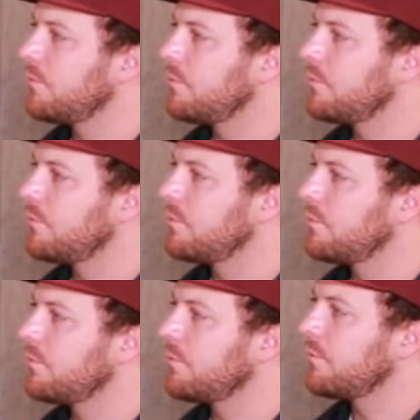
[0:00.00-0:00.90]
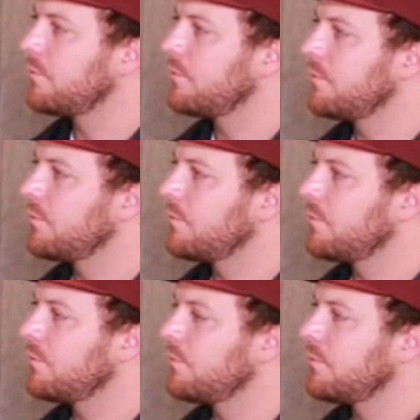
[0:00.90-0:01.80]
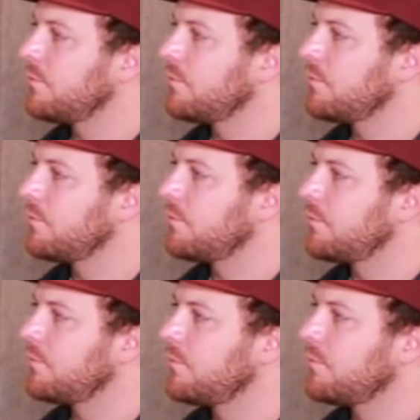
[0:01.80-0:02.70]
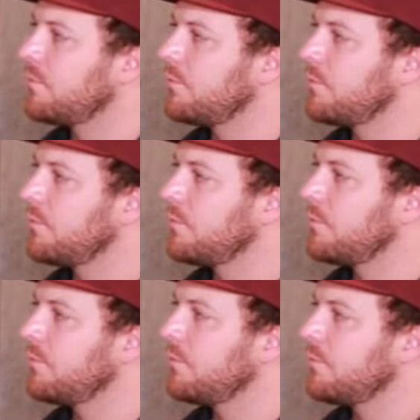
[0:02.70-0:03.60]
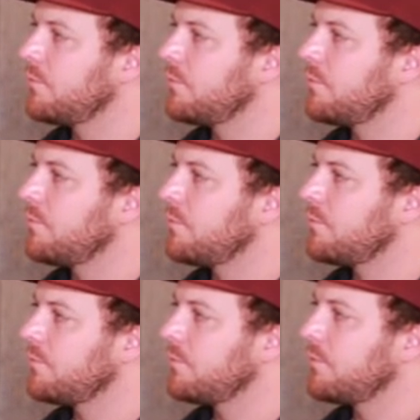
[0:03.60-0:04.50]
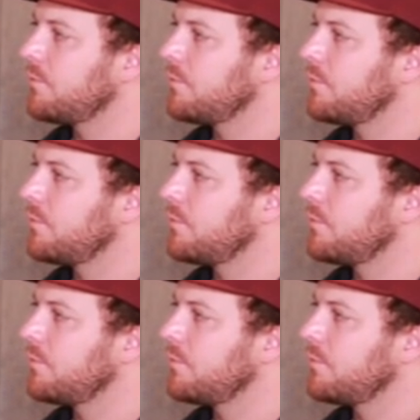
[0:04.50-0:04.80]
No words are spoken by the person on screen.